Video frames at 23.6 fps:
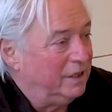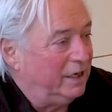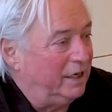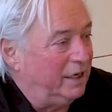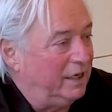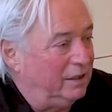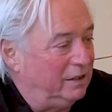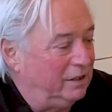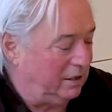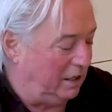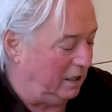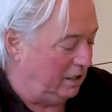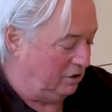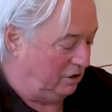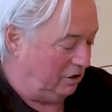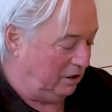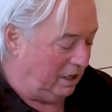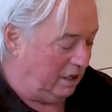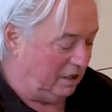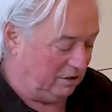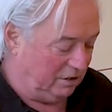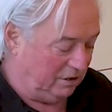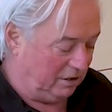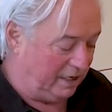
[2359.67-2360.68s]

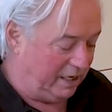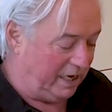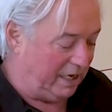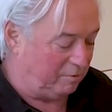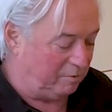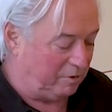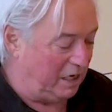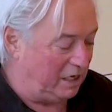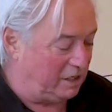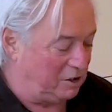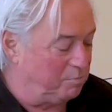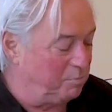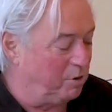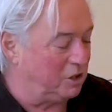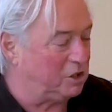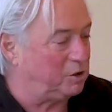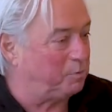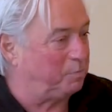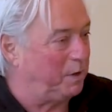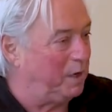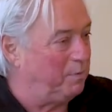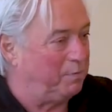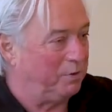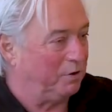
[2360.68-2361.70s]
and get as much
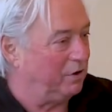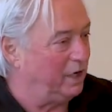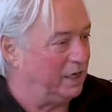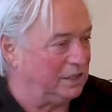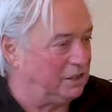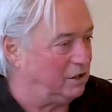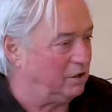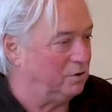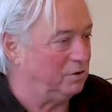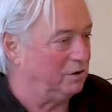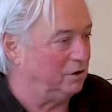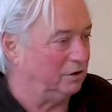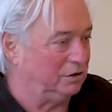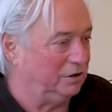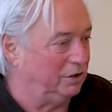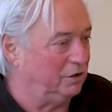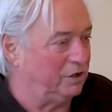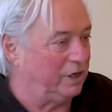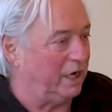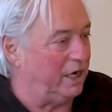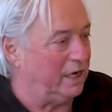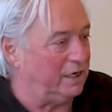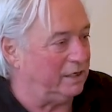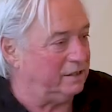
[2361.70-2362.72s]
people as you
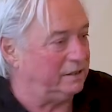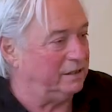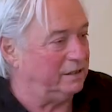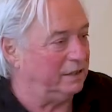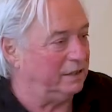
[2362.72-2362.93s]
can,